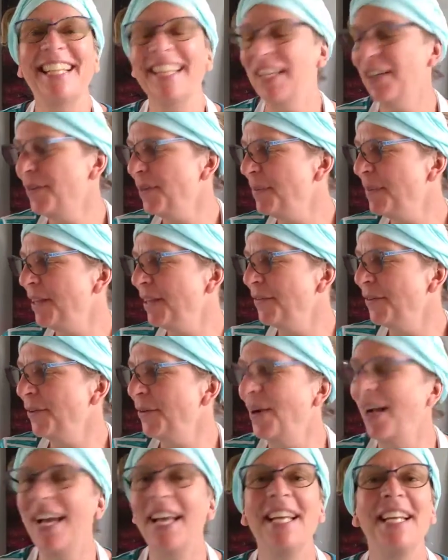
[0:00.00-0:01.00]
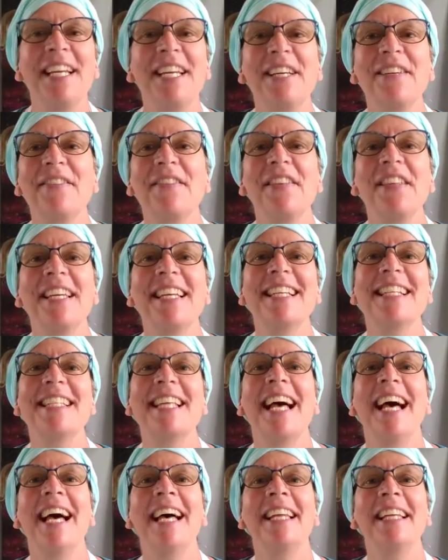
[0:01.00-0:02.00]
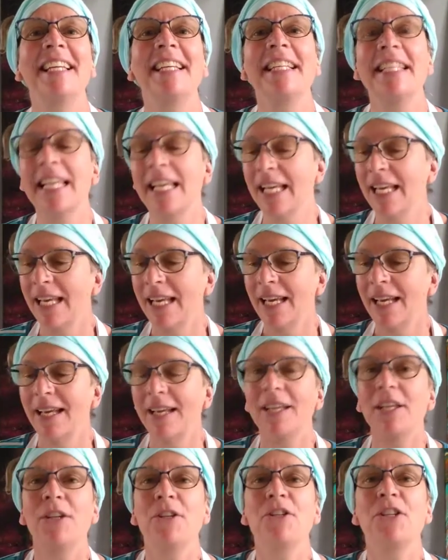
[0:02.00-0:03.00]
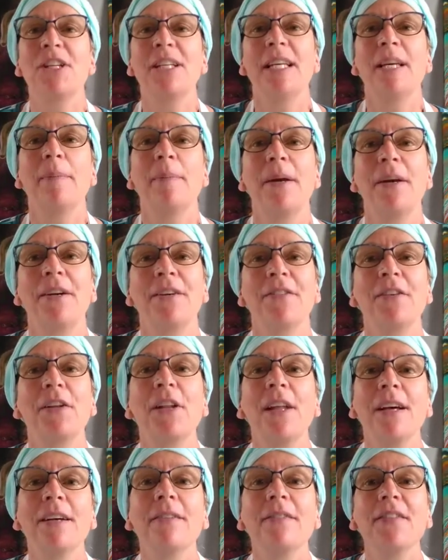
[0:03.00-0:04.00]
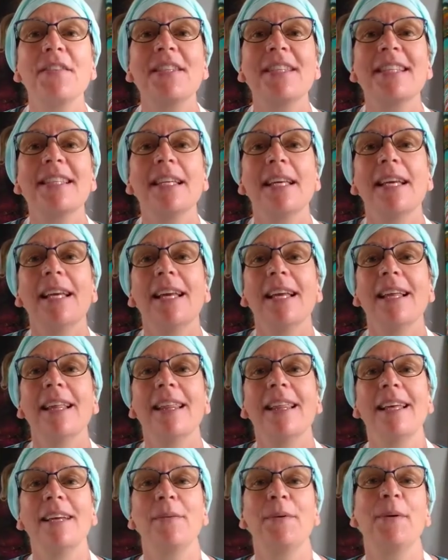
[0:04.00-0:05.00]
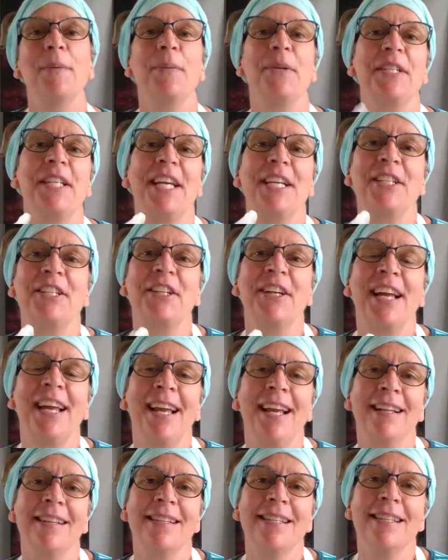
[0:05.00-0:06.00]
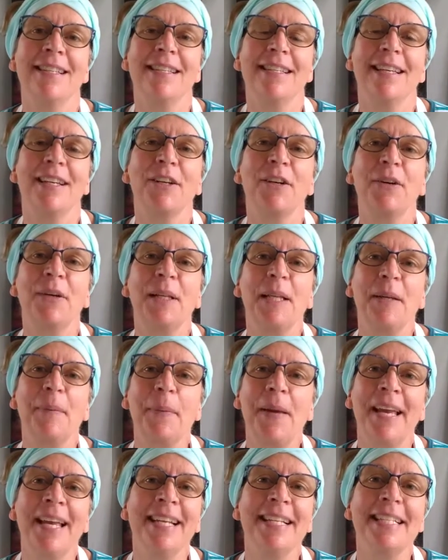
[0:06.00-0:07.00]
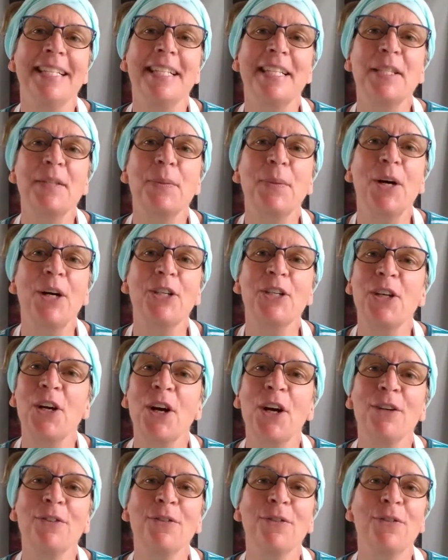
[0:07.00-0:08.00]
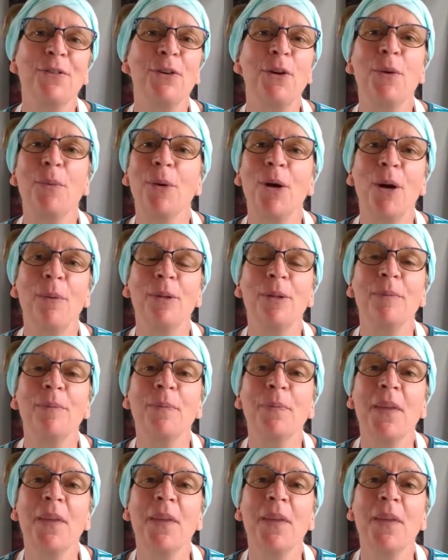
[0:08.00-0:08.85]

there will be a variety of things added, usually a pair of gloves that will protect your hands. Acrylic paint does wash off, no problem,